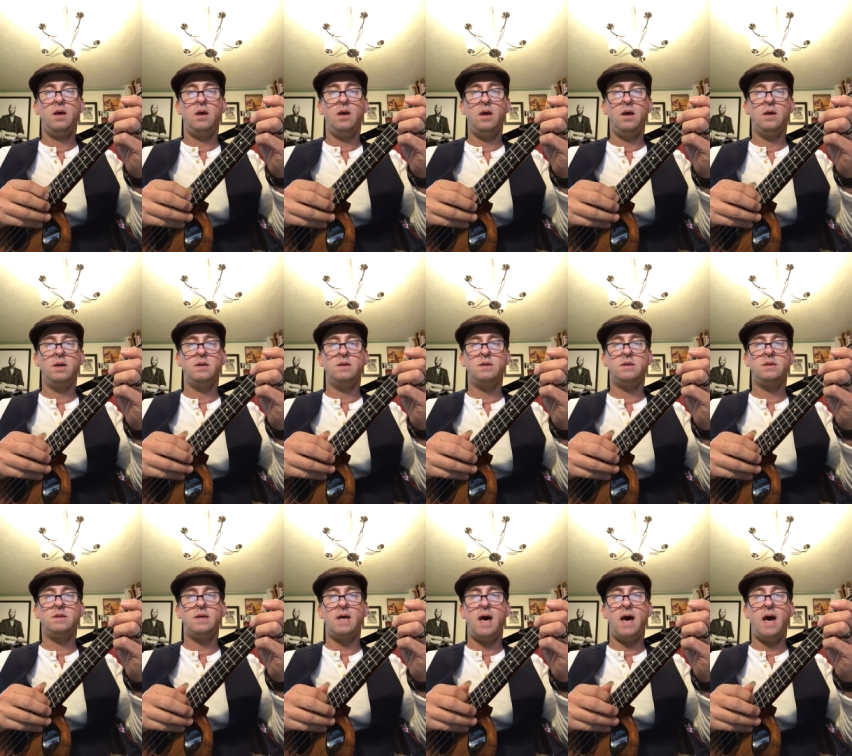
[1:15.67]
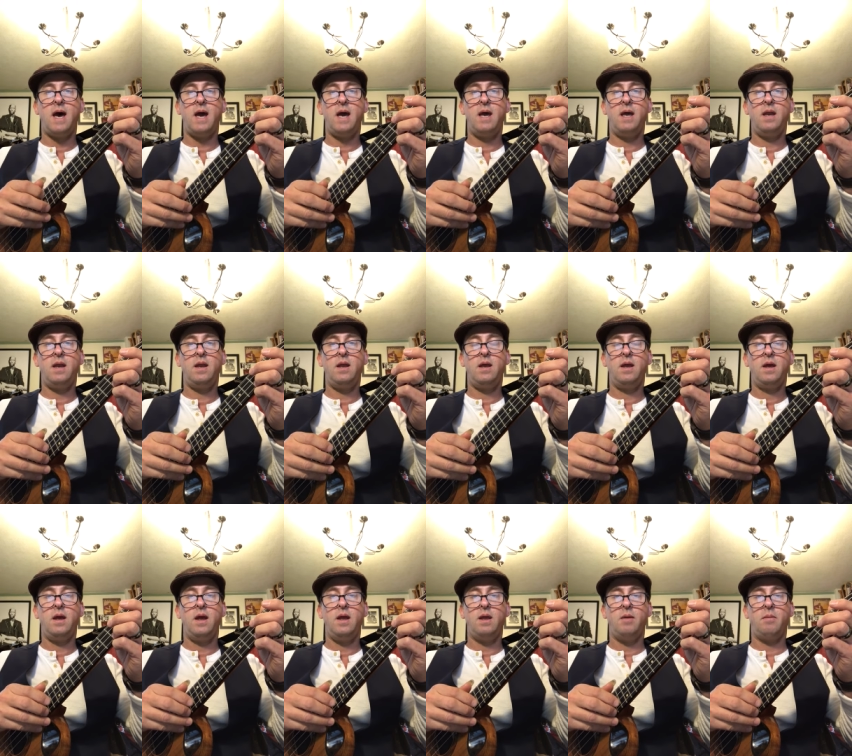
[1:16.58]
inside,
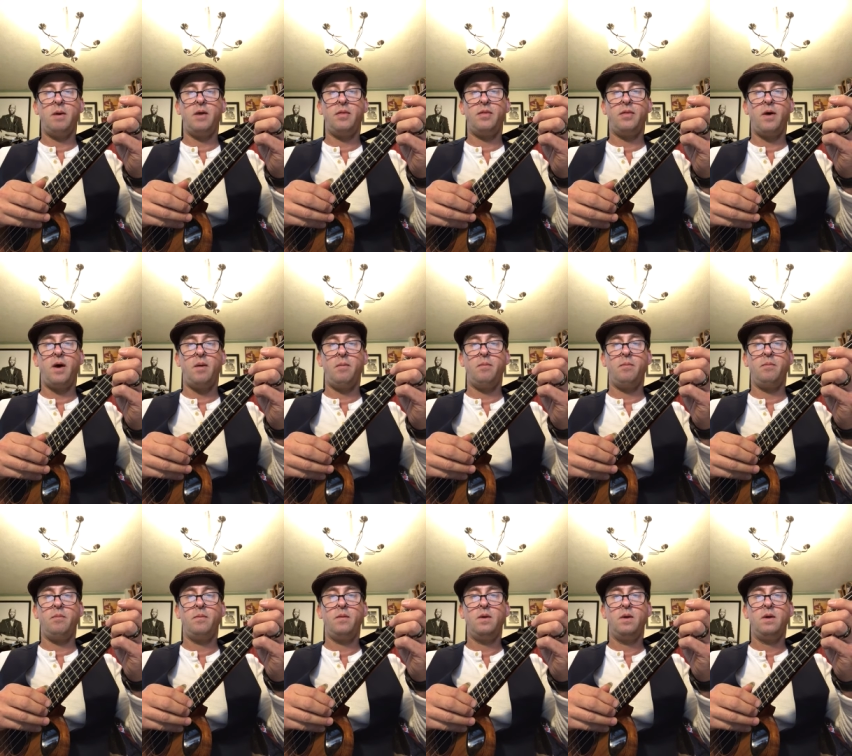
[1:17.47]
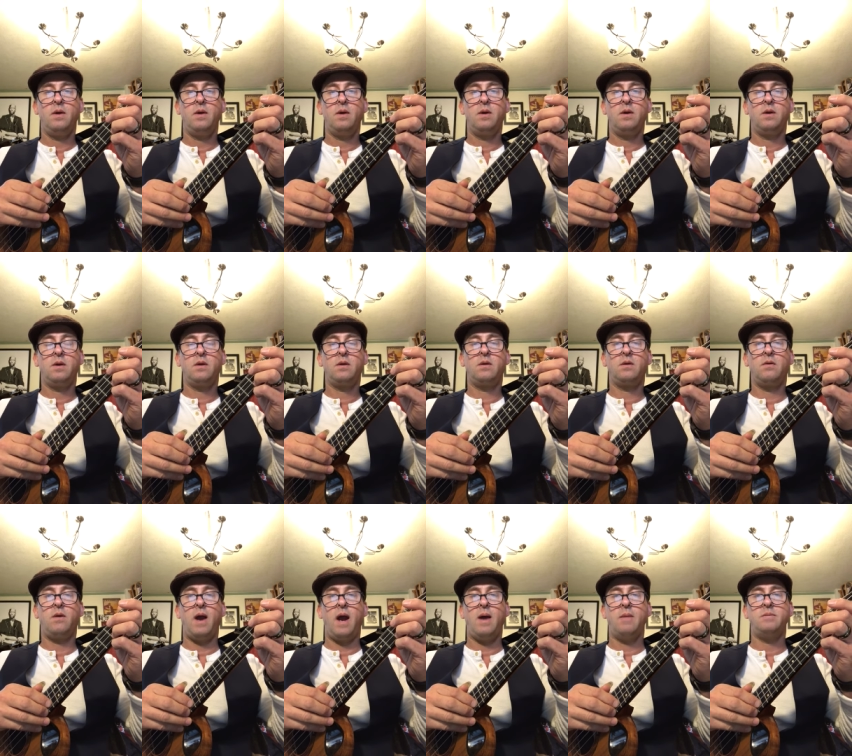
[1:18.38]
and then my thumb
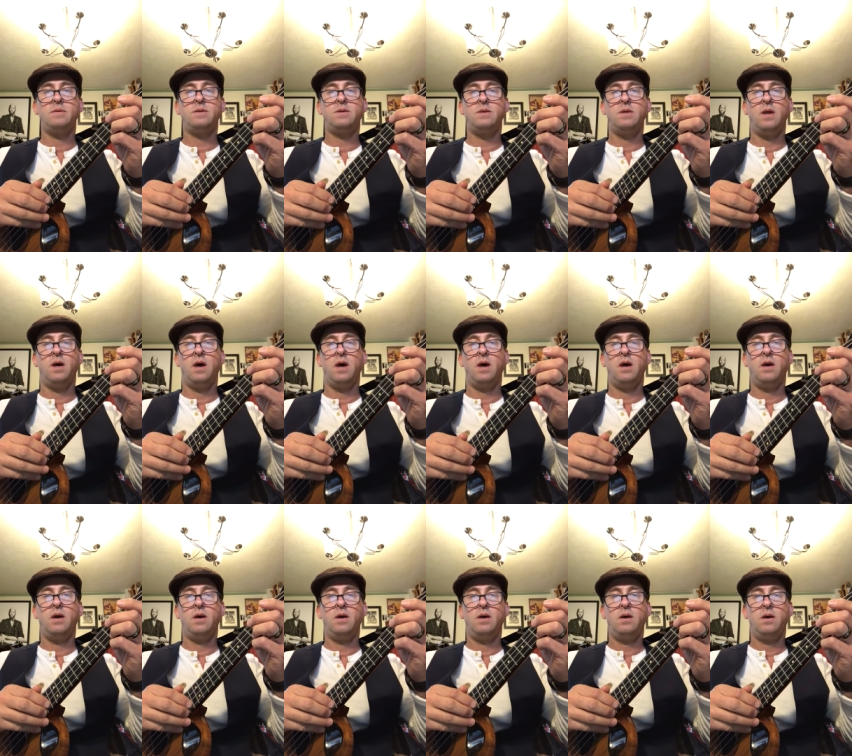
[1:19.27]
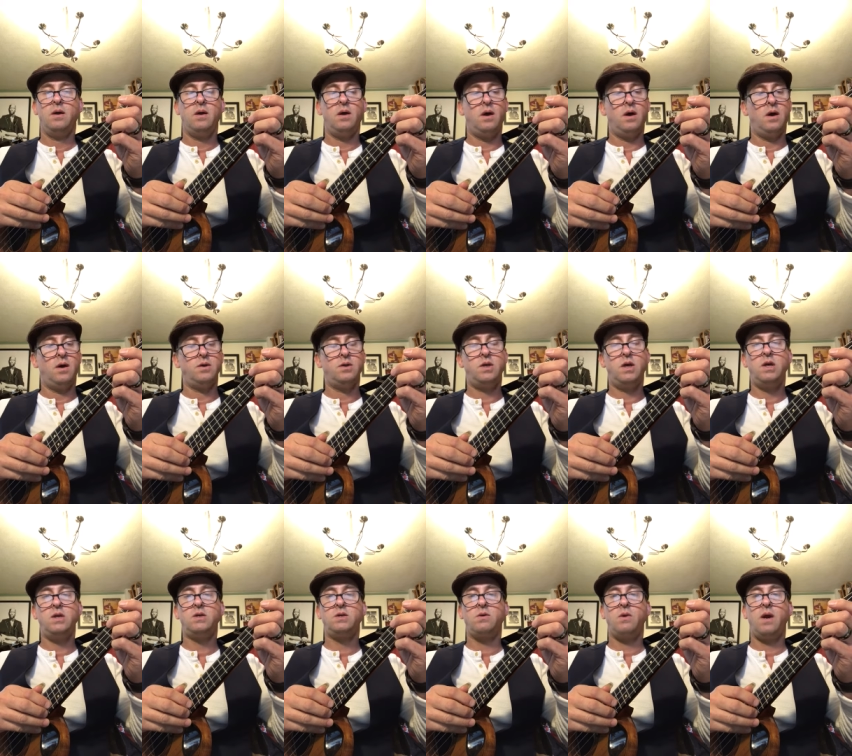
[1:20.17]
grabs the uh,
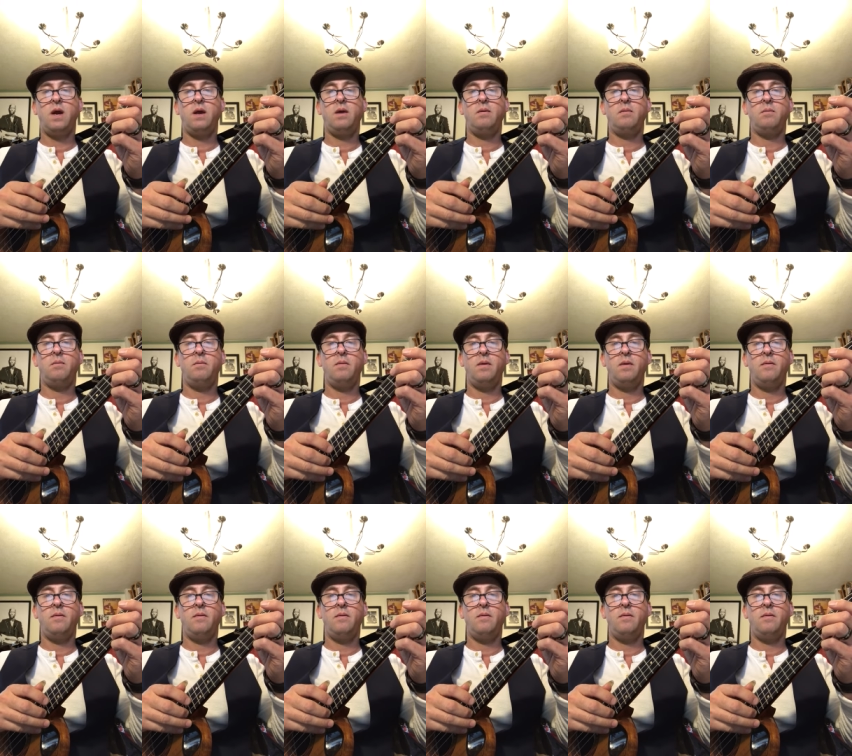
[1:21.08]
G string.